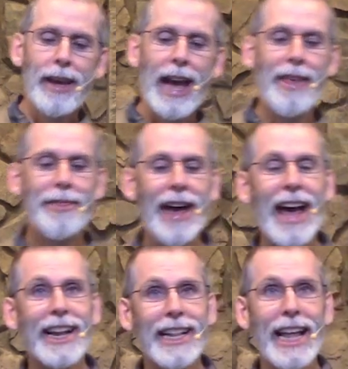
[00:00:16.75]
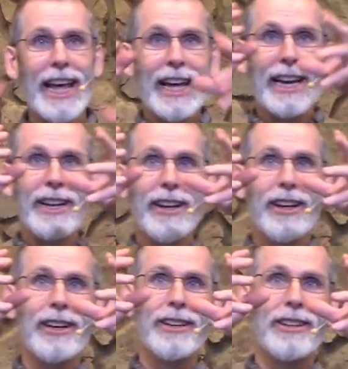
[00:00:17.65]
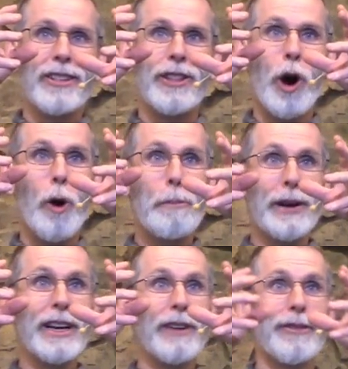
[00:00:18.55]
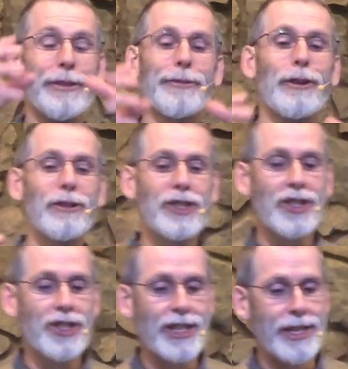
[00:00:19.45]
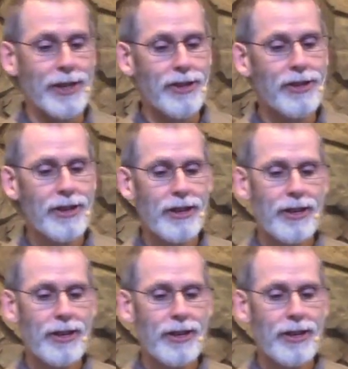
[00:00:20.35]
And that led the opening of the first seal